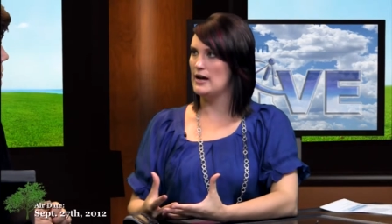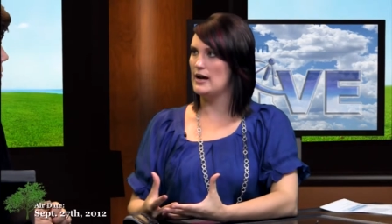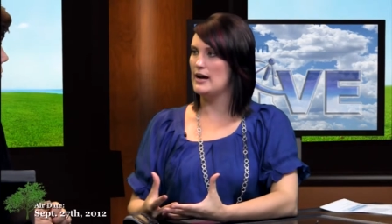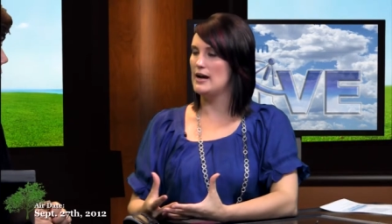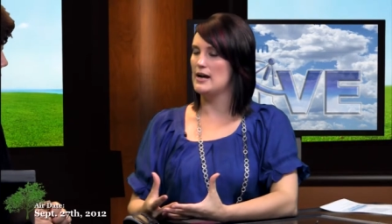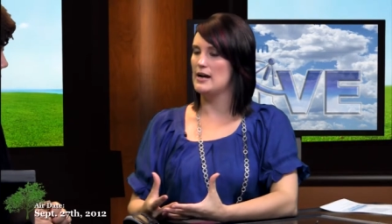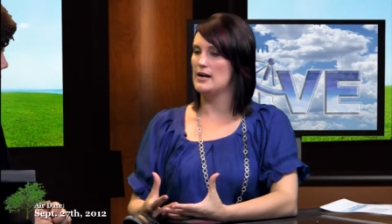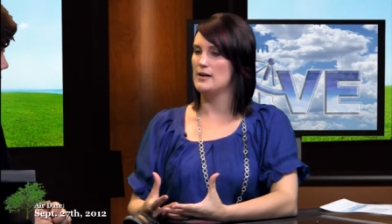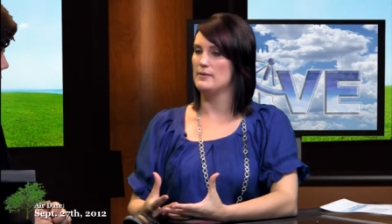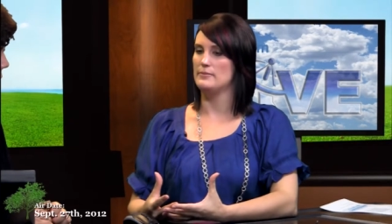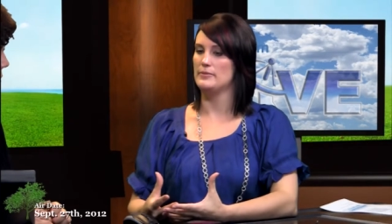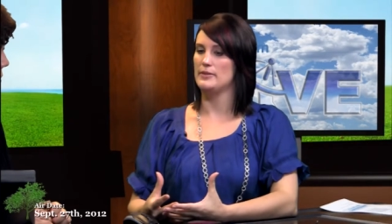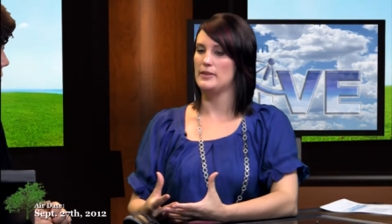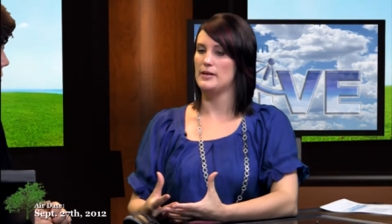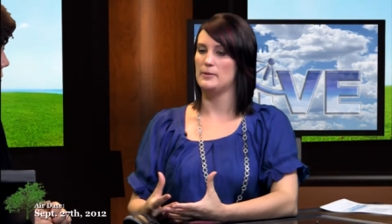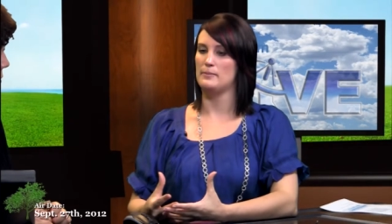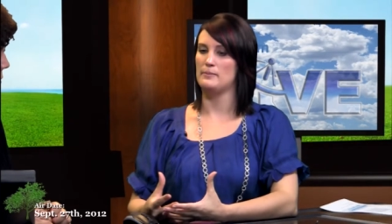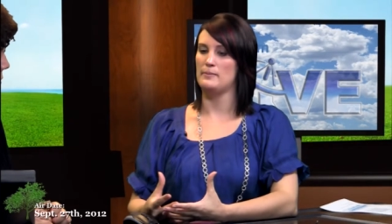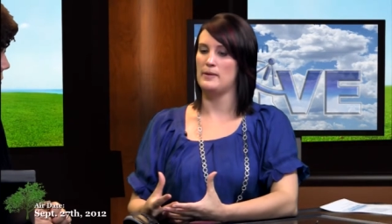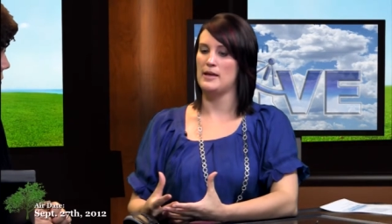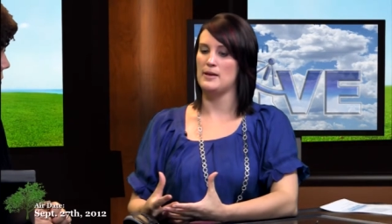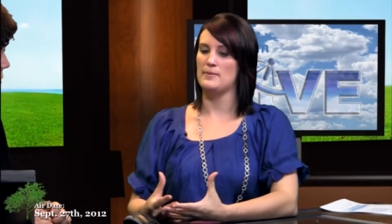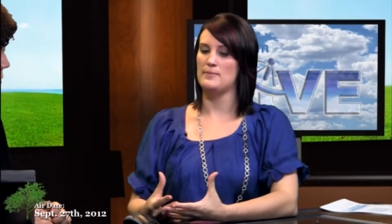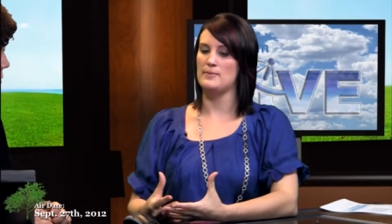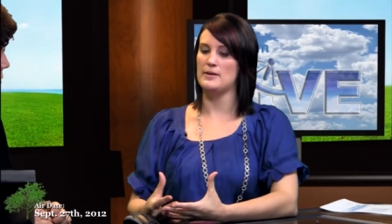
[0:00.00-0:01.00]
Mm-hmm. Um, there
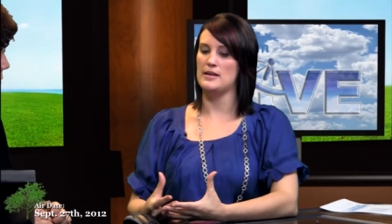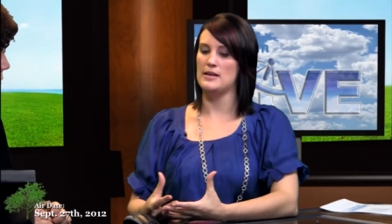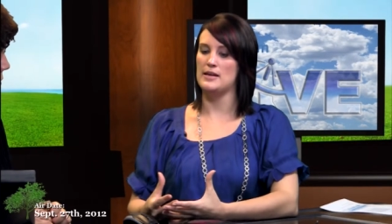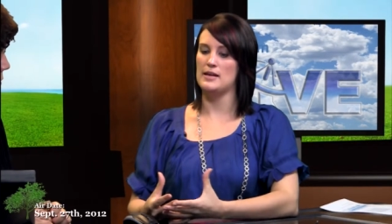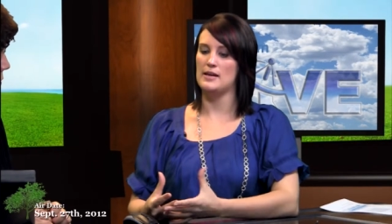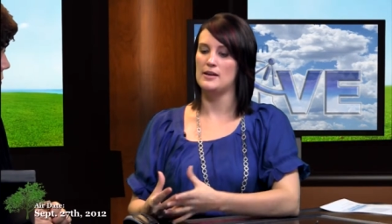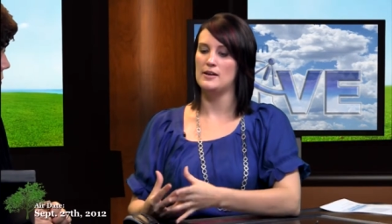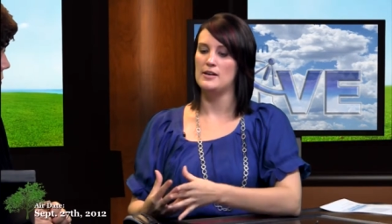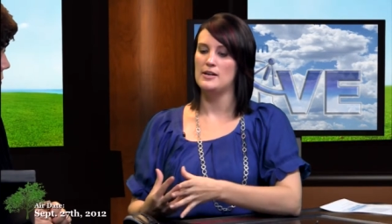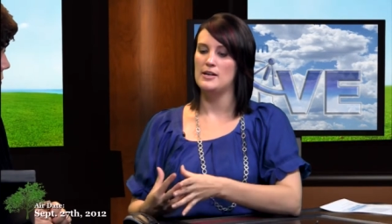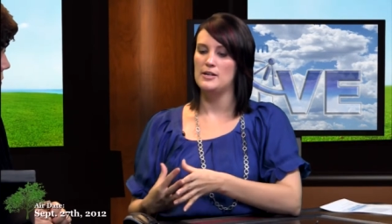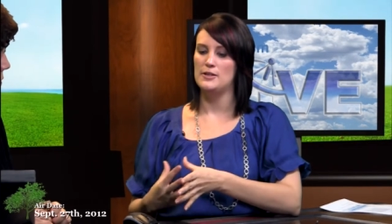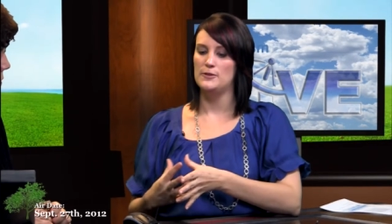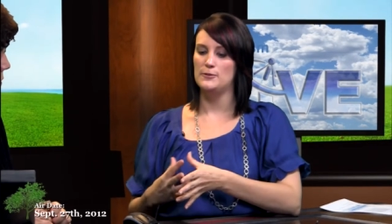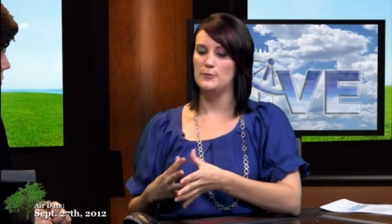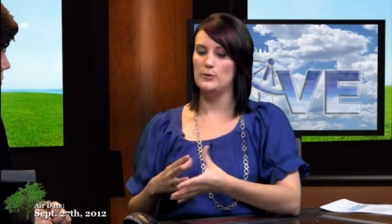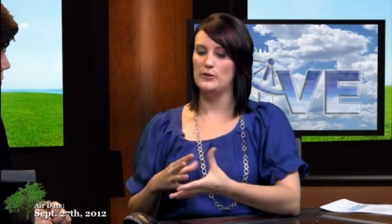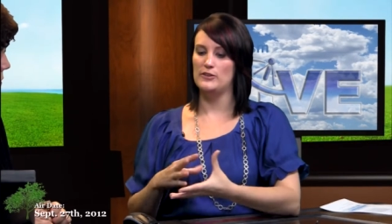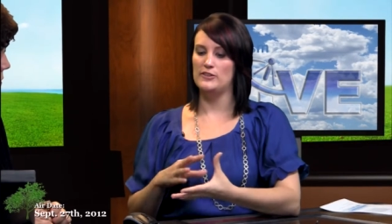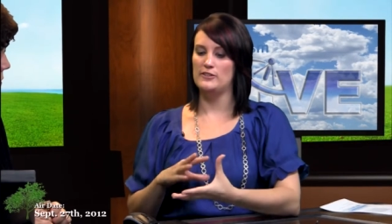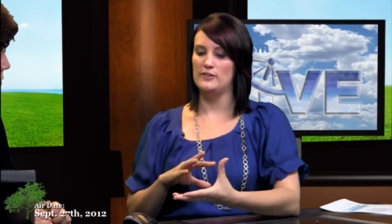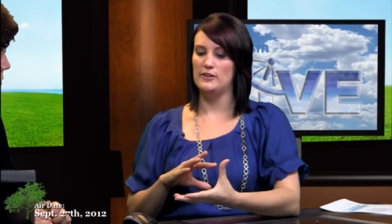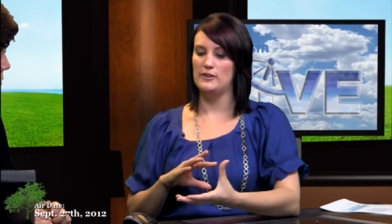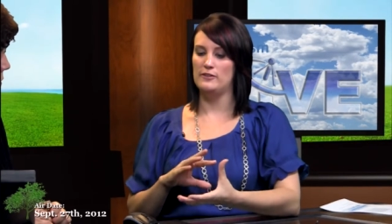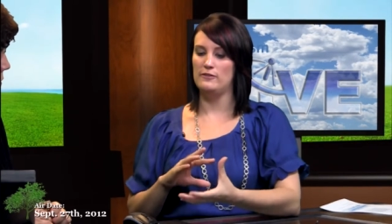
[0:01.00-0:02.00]
may be
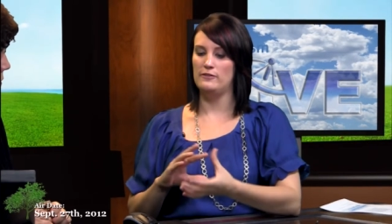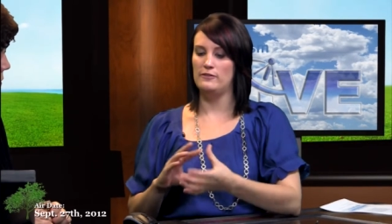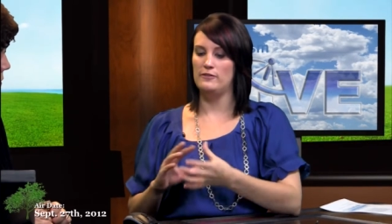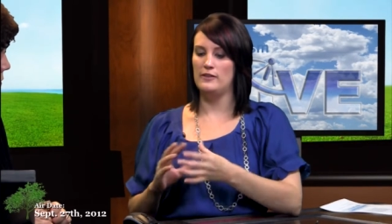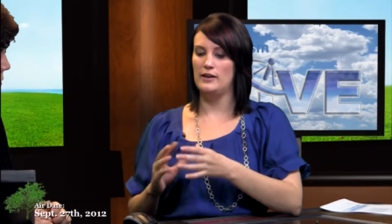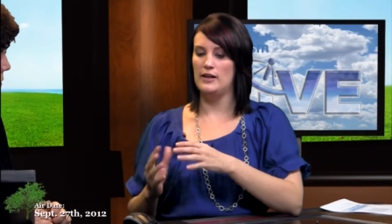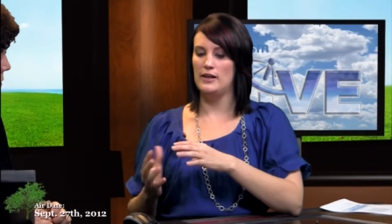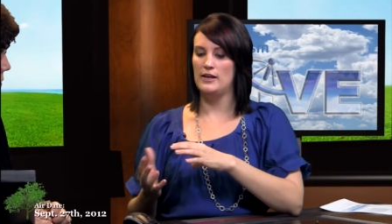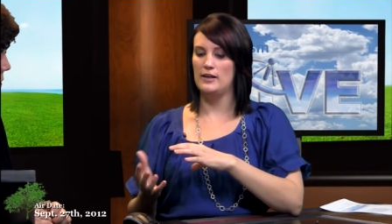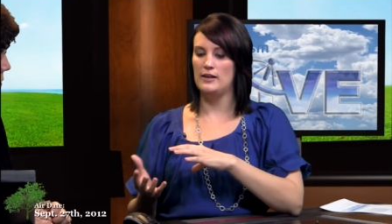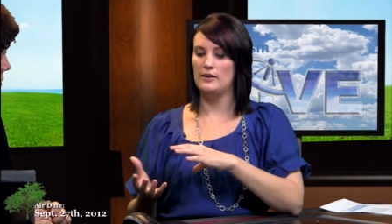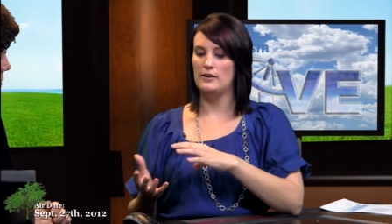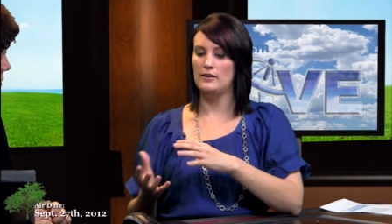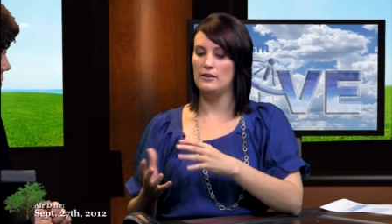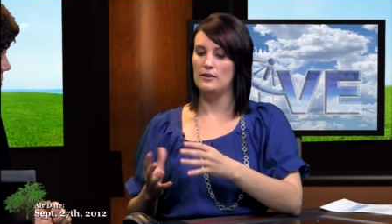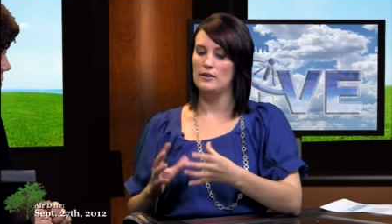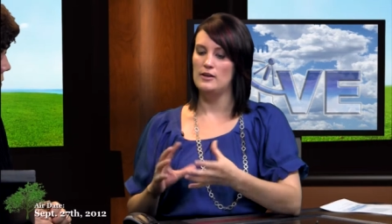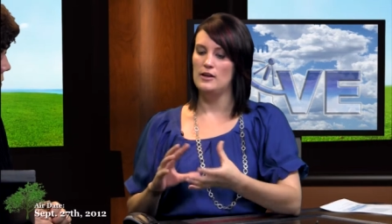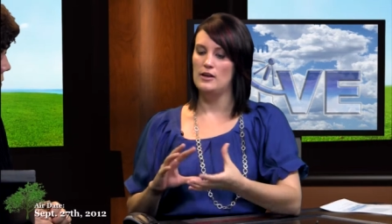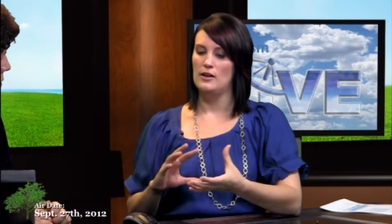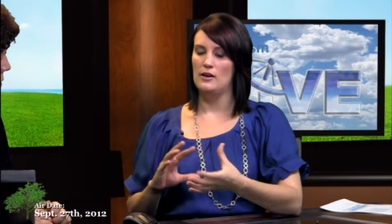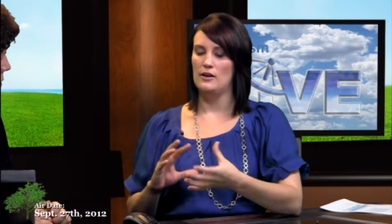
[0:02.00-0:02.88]
specific